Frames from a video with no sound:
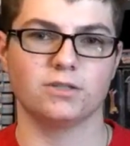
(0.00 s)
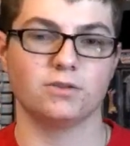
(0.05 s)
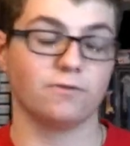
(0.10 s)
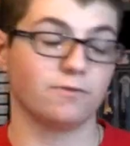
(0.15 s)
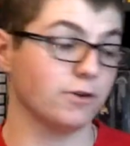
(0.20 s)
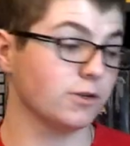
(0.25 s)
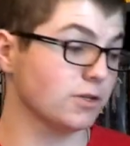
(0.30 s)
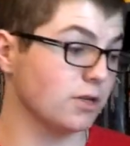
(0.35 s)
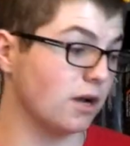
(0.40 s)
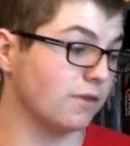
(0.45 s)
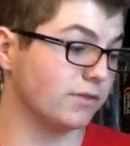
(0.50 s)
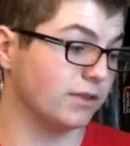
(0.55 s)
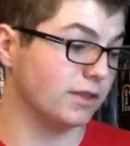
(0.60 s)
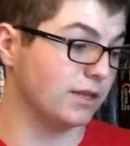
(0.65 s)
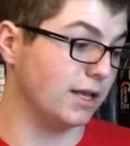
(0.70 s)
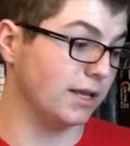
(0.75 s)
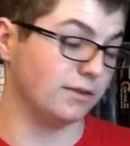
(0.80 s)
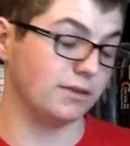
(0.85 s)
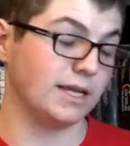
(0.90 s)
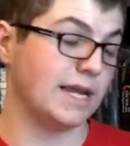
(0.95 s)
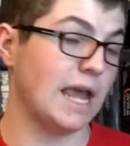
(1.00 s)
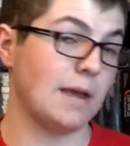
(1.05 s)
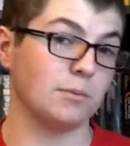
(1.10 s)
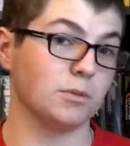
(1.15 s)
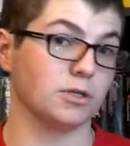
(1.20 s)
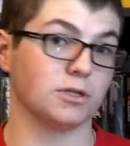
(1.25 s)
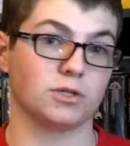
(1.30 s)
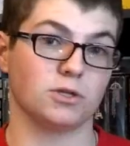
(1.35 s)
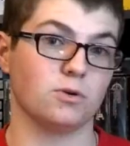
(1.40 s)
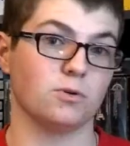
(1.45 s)
First off, the game
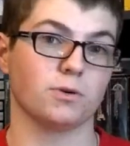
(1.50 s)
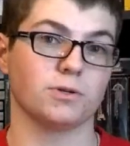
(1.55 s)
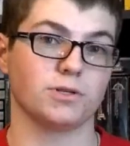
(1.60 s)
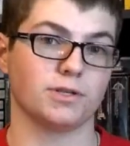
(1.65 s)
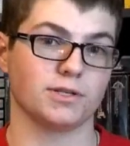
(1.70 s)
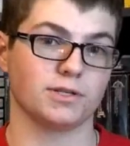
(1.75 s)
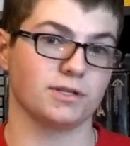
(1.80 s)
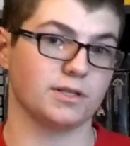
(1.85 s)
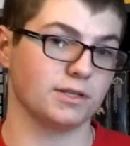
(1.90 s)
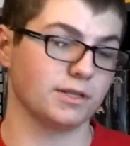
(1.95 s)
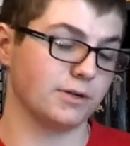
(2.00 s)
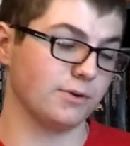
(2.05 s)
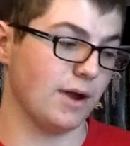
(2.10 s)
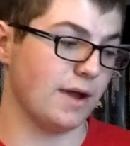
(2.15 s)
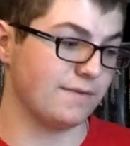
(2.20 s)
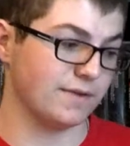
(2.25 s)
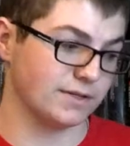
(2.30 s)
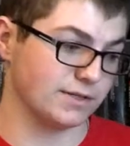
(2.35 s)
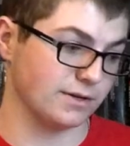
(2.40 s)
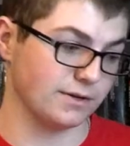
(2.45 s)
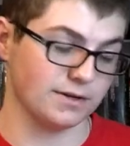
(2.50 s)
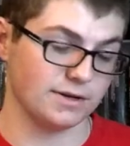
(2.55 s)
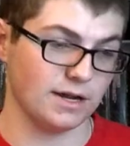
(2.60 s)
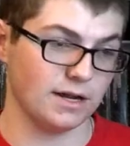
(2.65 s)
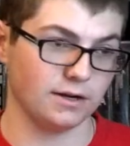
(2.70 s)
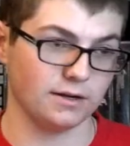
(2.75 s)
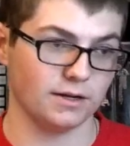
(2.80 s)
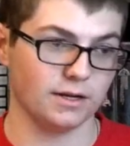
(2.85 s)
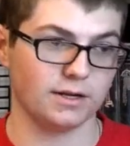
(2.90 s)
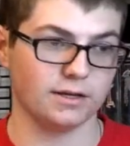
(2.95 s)
looks gorgeous. The graphics
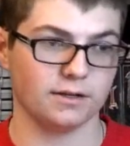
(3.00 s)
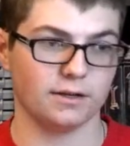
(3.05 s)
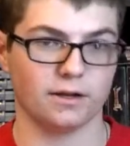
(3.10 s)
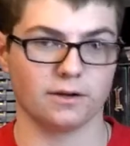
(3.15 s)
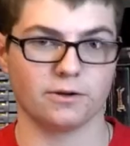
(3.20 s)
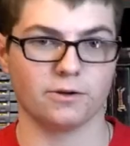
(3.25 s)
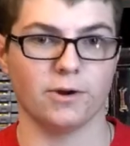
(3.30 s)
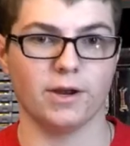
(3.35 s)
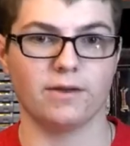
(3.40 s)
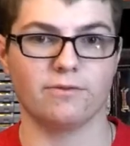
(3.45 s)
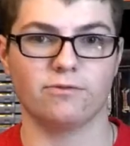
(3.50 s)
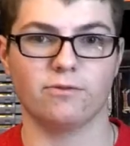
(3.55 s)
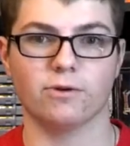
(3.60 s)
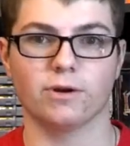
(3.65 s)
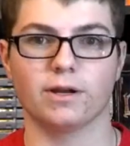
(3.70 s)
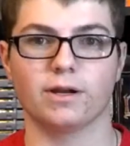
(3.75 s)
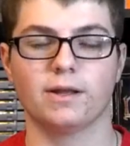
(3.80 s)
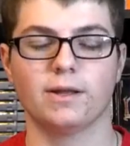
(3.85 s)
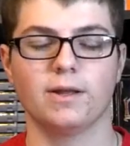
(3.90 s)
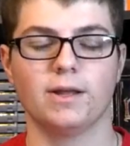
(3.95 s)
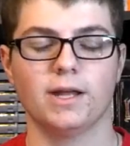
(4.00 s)
are great for it.